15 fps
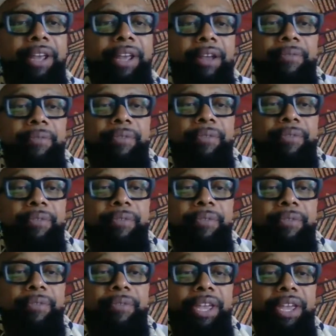the
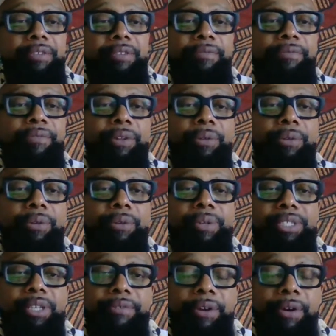influence of your African
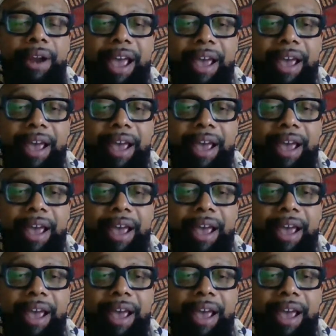ancestors.